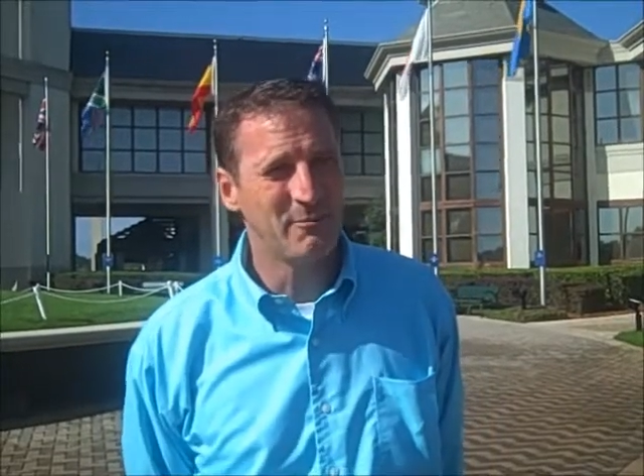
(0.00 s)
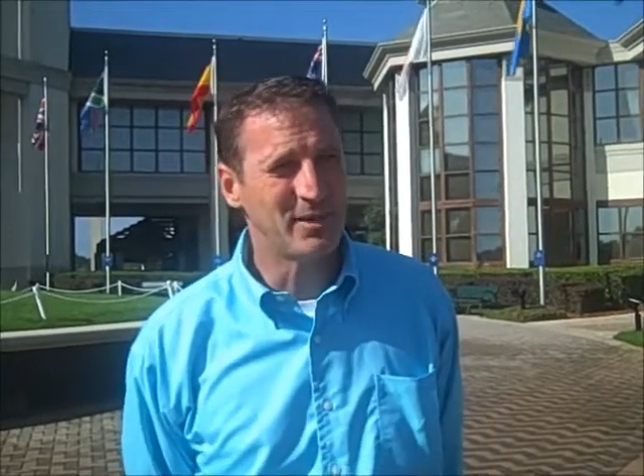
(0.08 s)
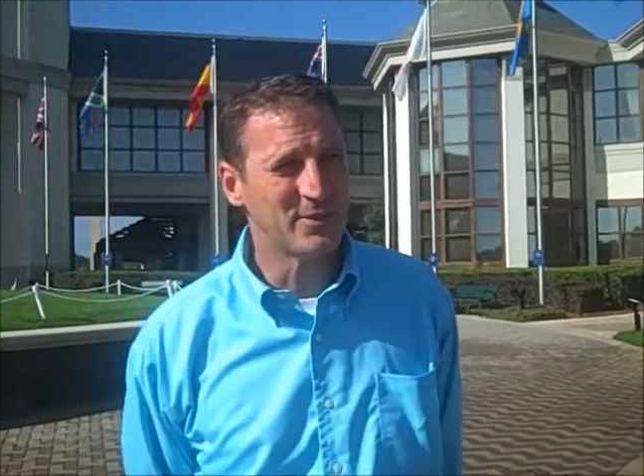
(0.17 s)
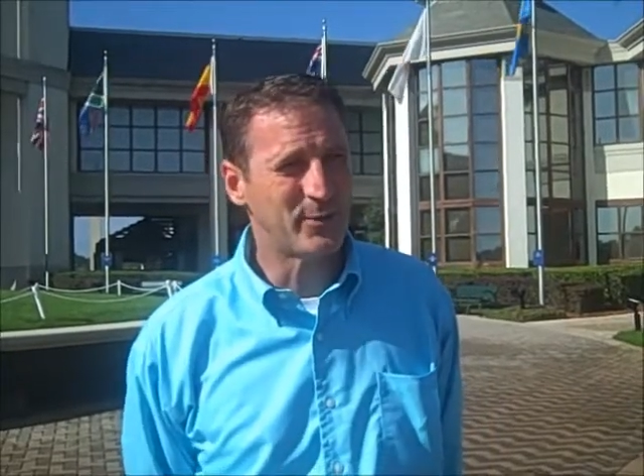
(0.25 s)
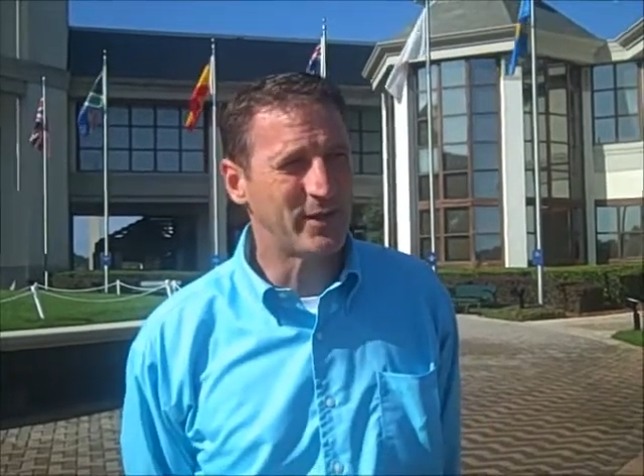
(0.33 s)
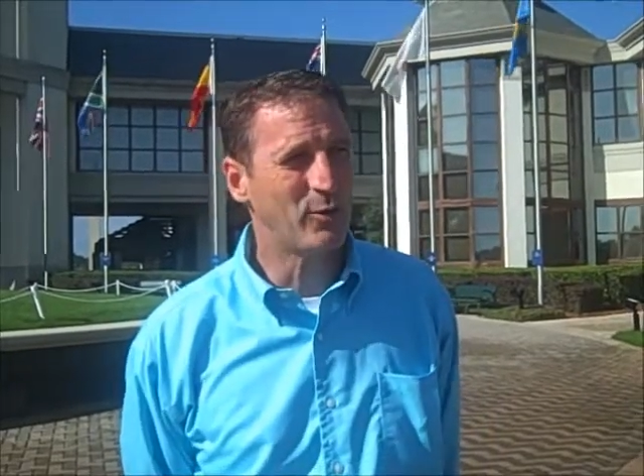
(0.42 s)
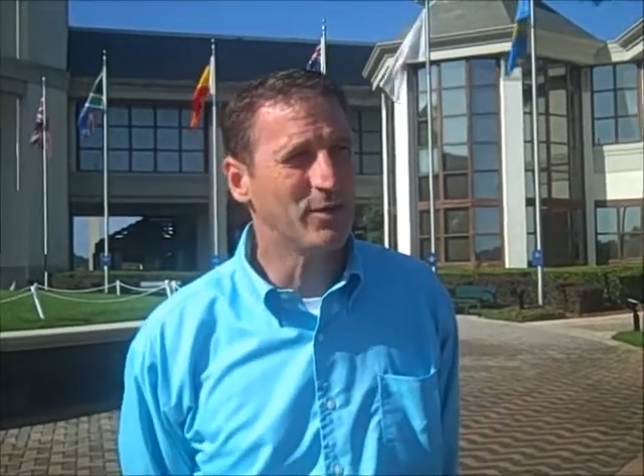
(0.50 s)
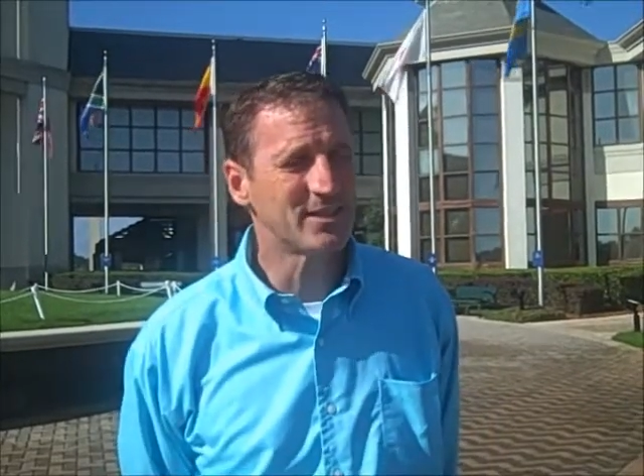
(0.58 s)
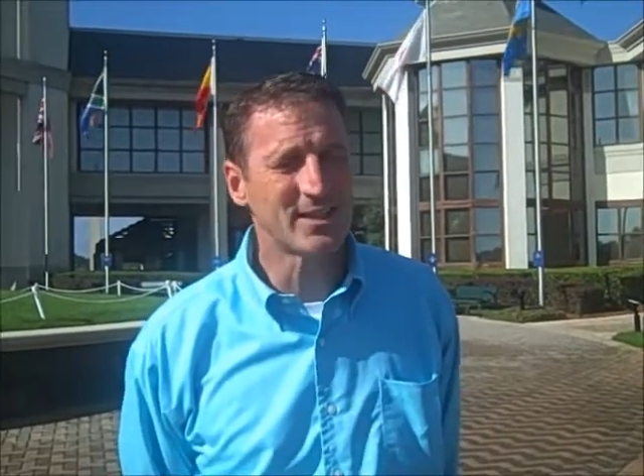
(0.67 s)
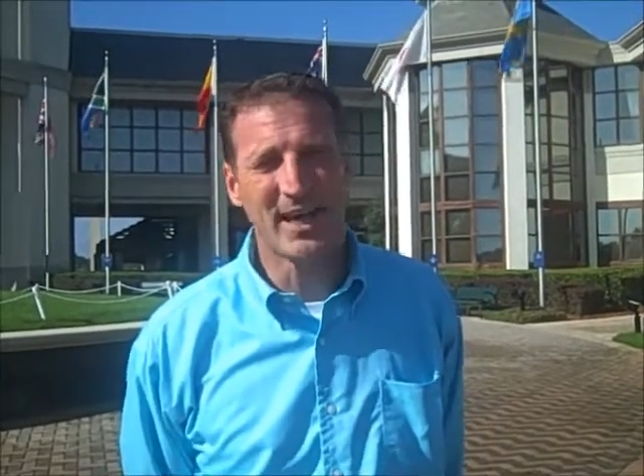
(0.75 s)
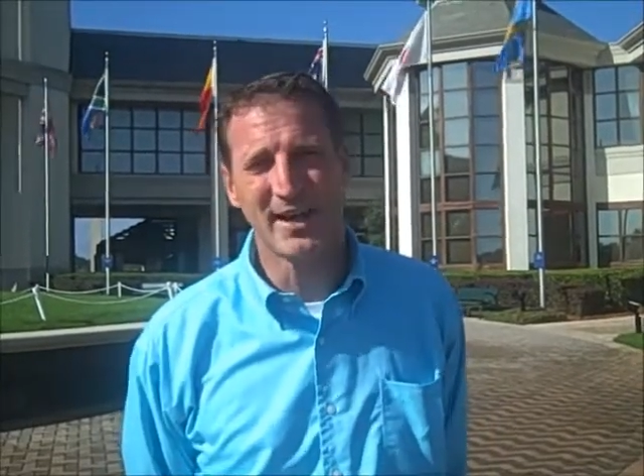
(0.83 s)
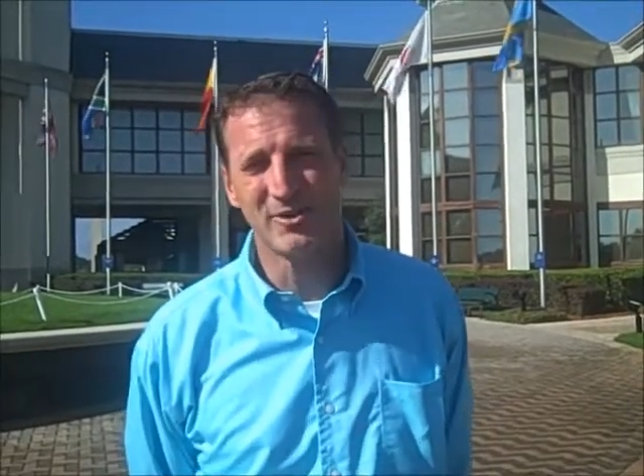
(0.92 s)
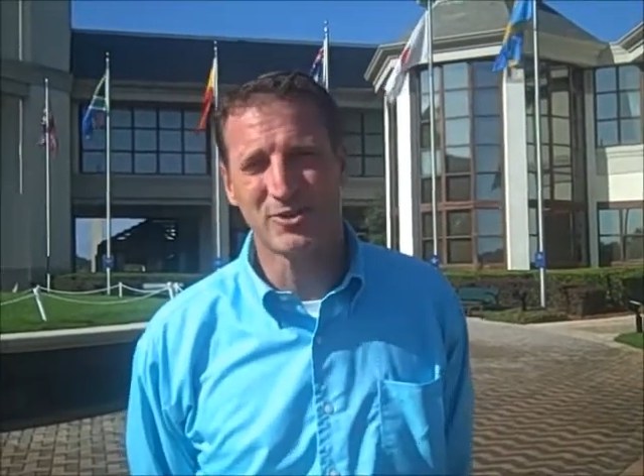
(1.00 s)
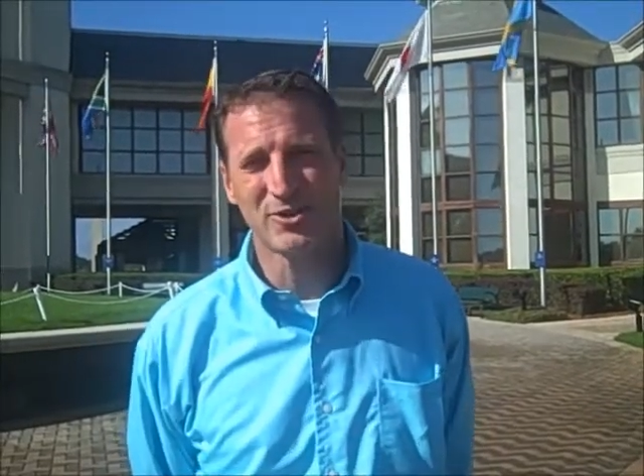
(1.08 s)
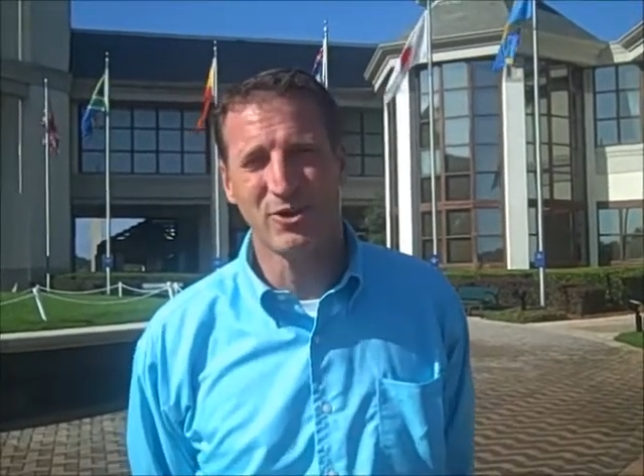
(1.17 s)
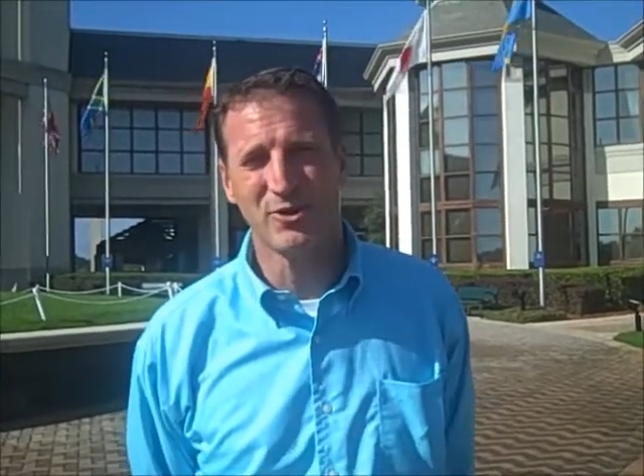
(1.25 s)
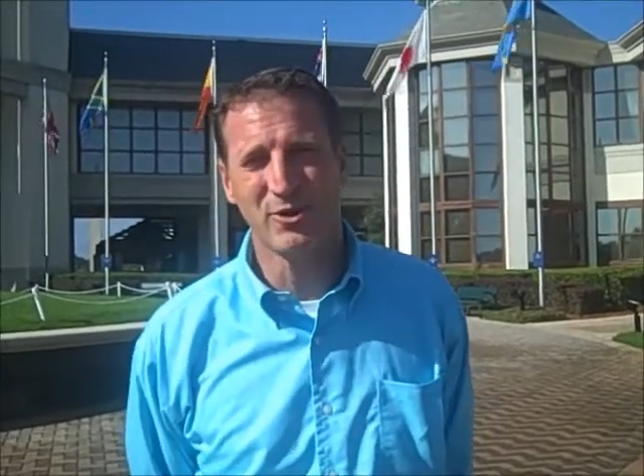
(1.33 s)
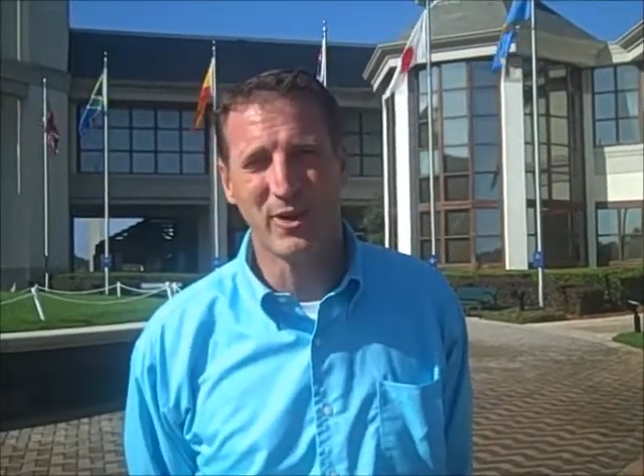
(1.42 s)
but as we go inside, I'll
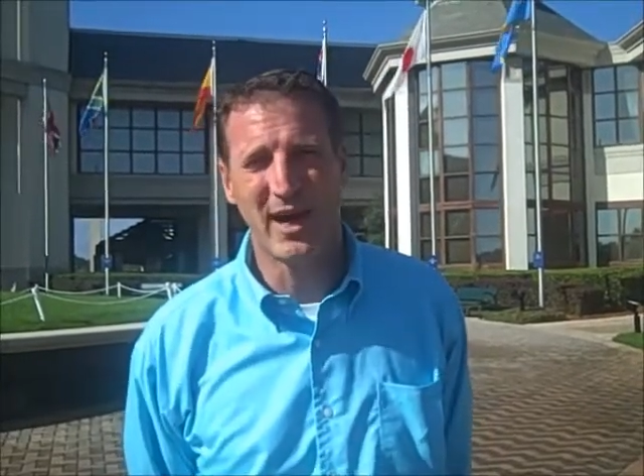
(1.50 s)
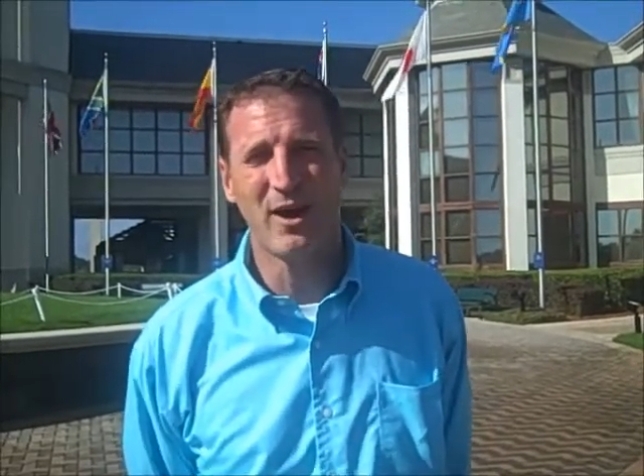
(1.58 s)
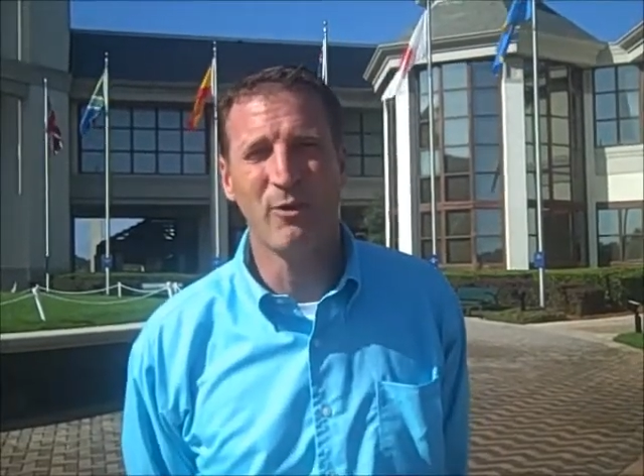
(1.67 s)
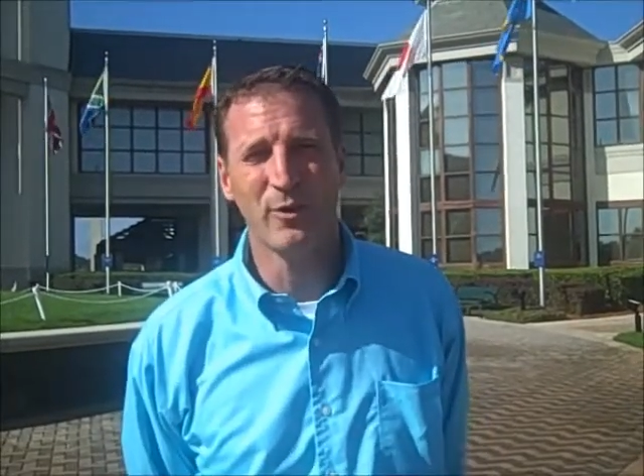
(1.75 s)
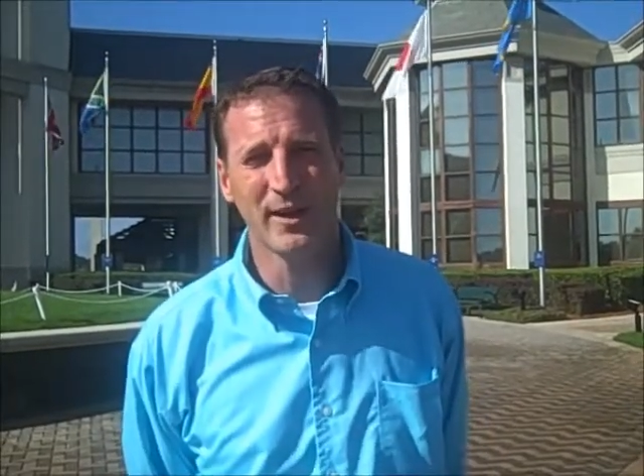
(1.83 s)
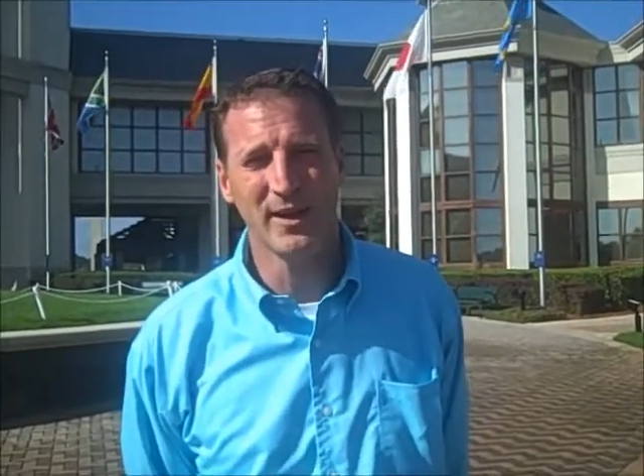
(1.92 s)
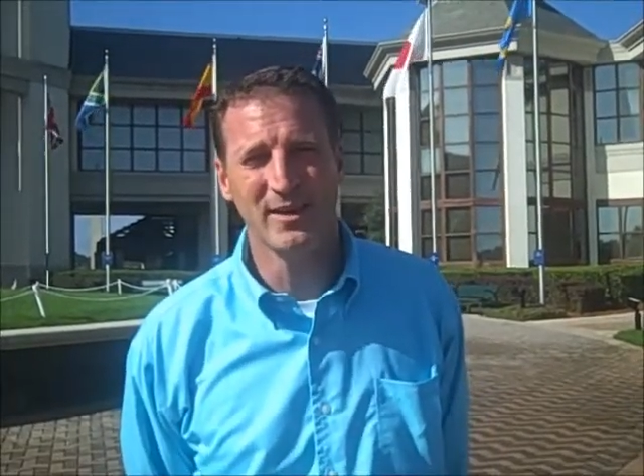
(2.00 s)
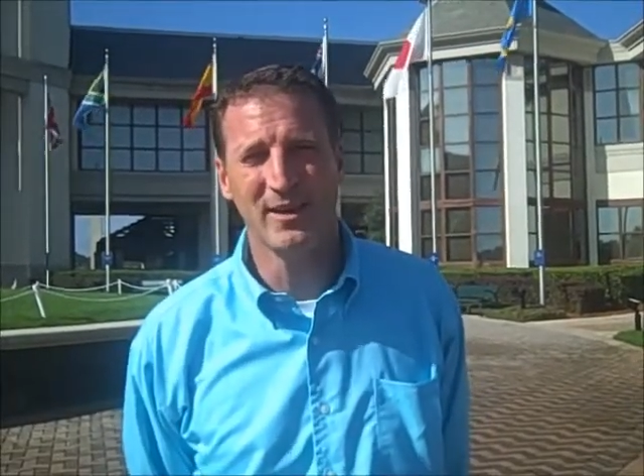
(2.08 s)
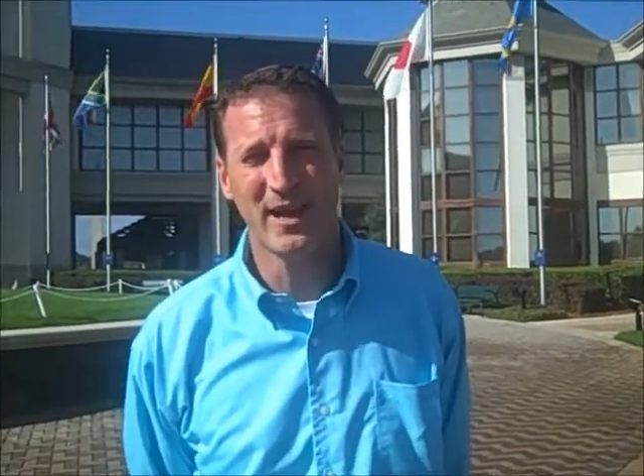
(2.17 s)
show you how we